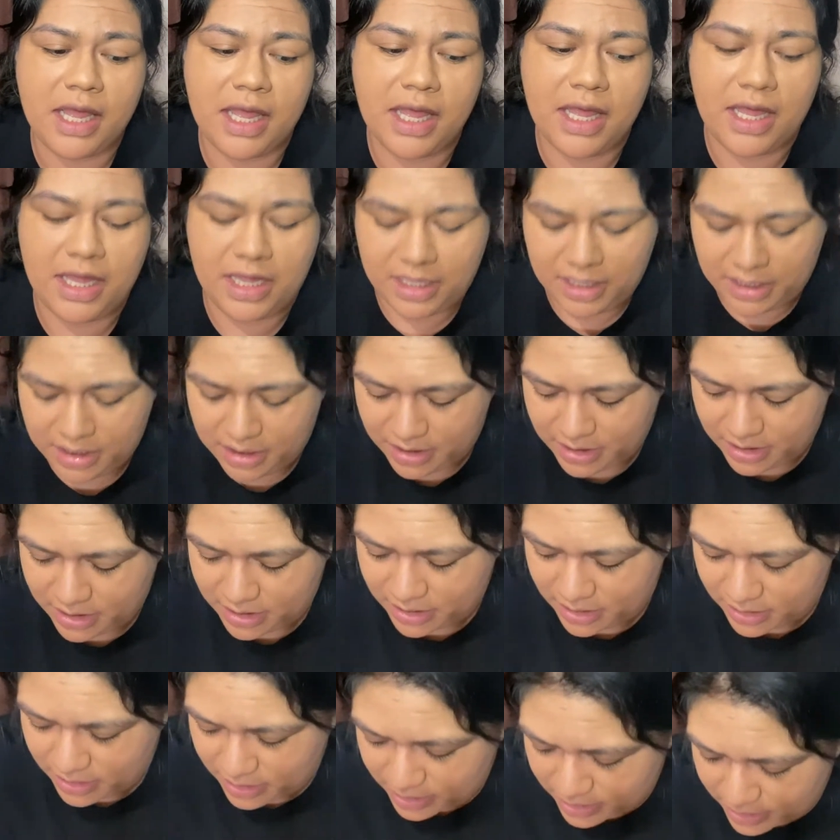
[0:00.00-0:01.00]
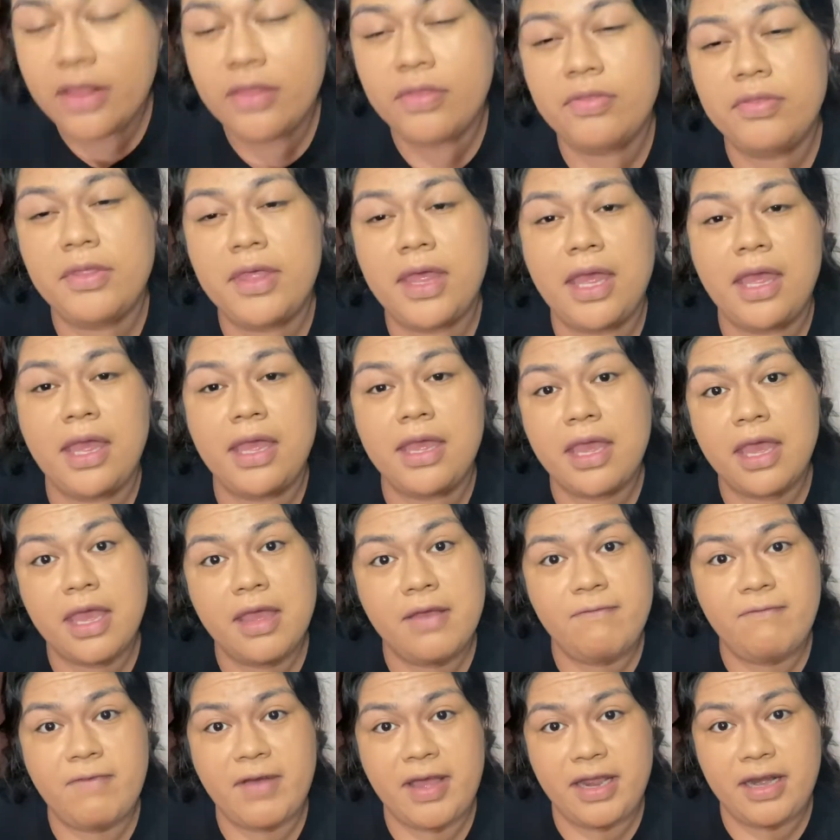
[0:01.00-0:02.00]
and they
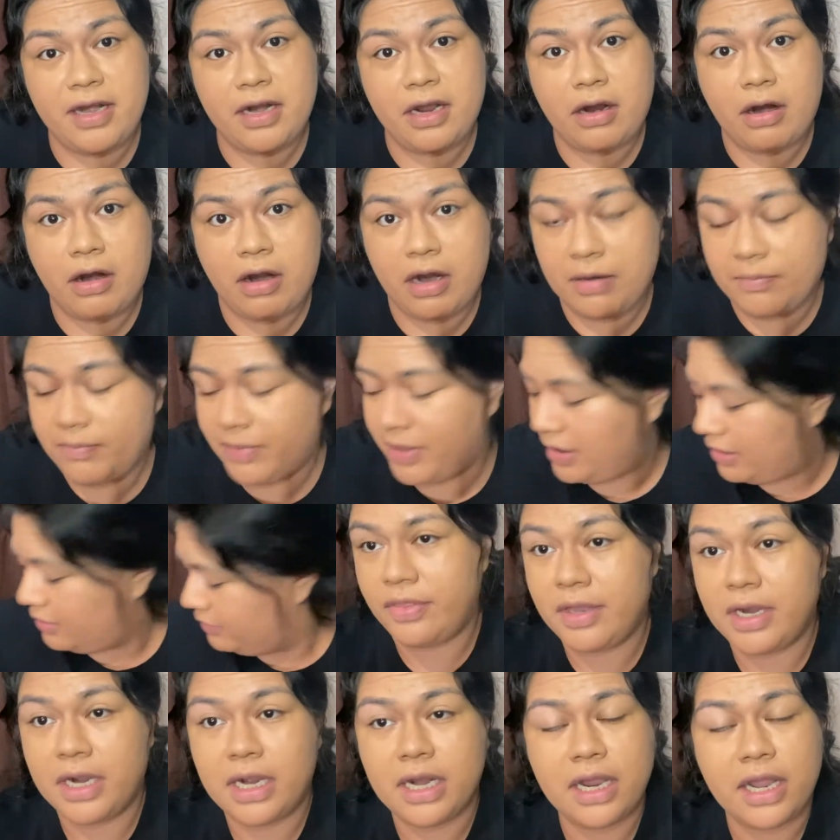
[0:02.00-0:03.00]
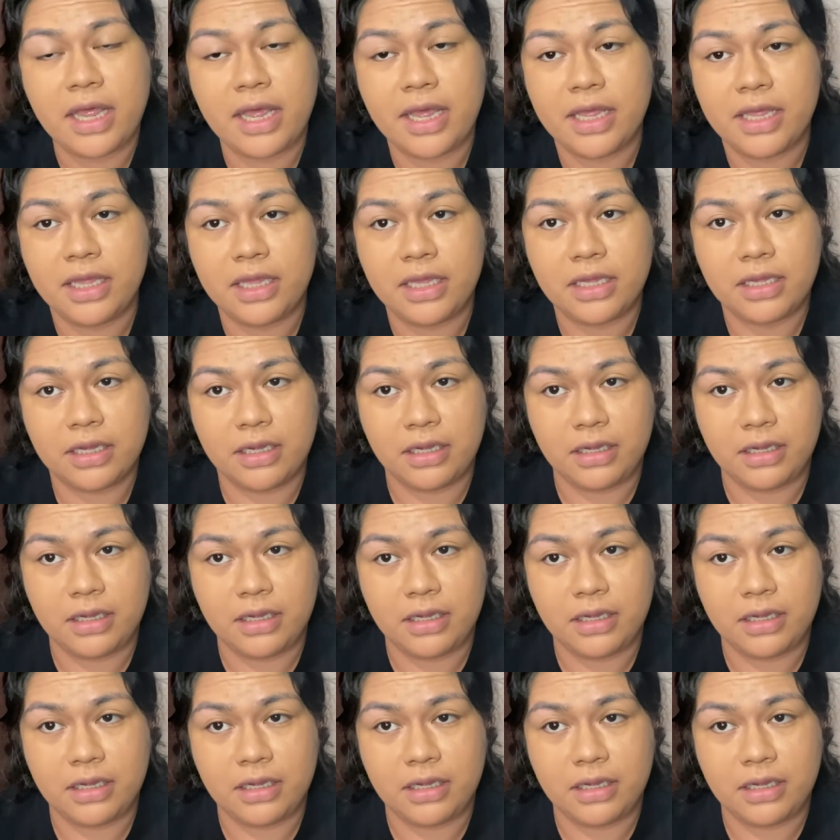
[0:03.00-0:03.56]
can't find a heartbeat. They're like,